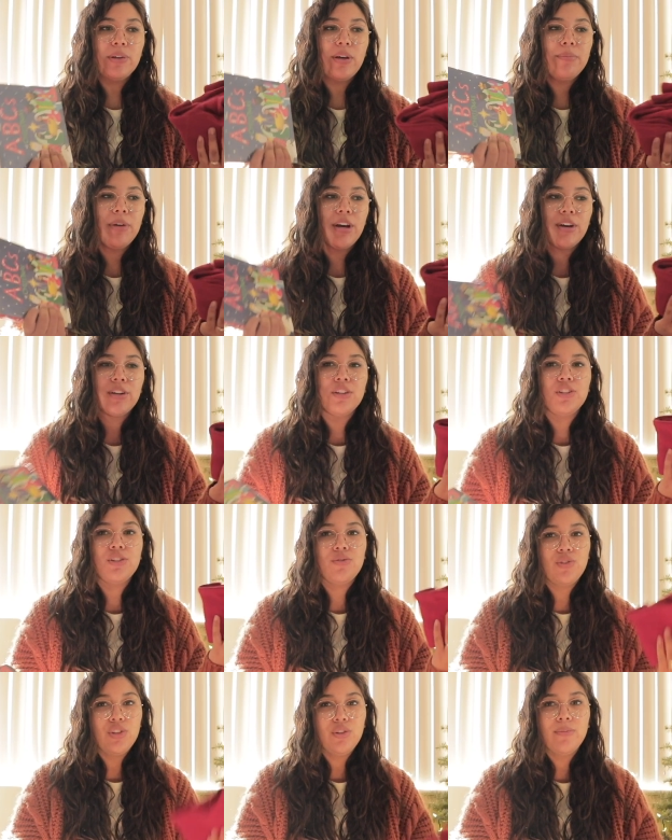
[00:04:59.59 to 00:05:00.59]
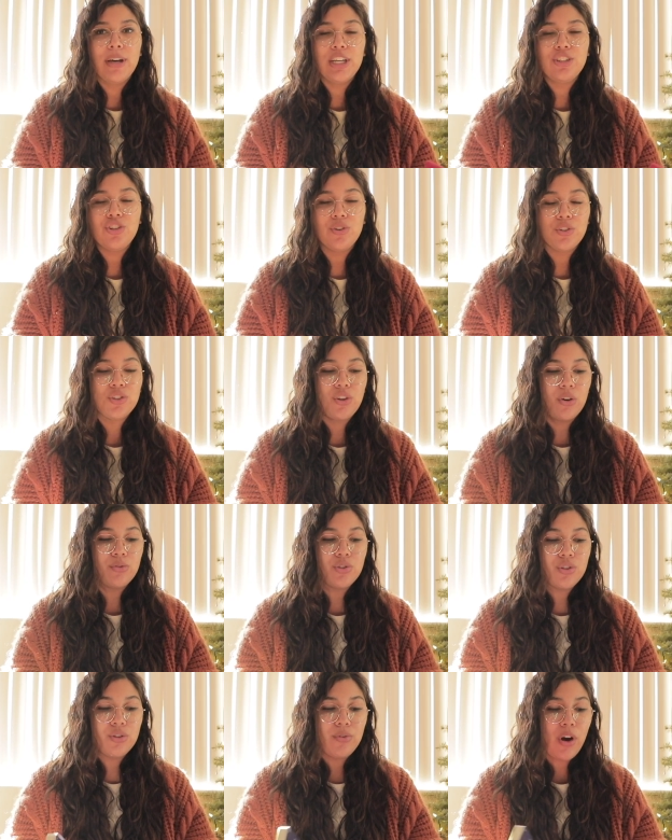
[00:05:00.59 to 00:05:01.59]
I'm not going to do too much or go
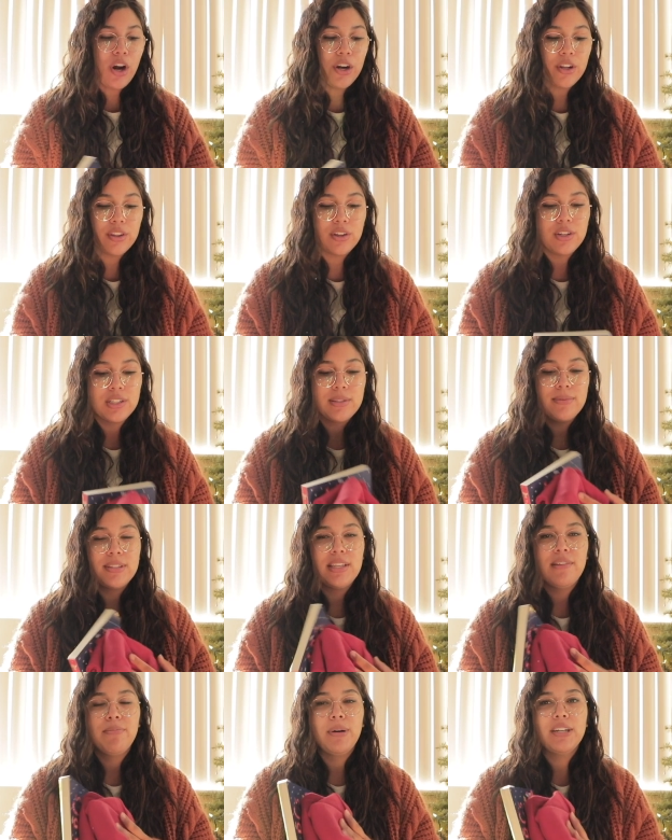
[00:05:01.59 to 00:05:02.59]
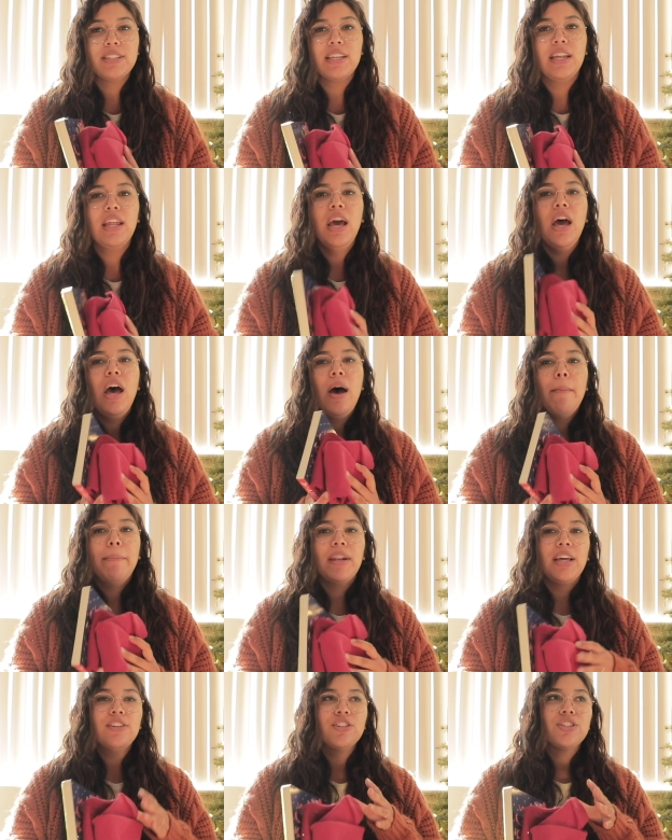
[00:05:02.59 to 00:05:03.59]
too hard on the Christmas Eve present,
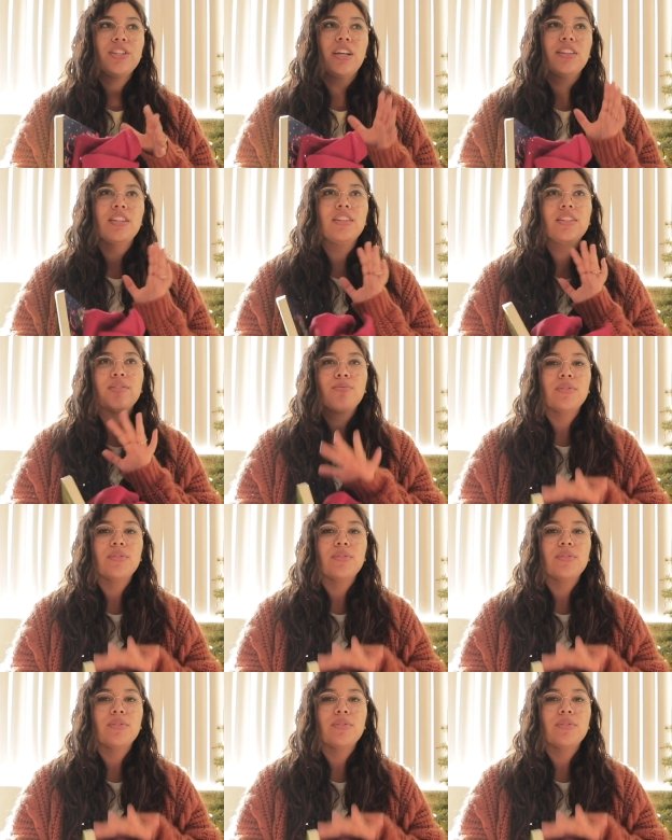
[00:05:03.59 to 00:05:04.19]
but I just thought that this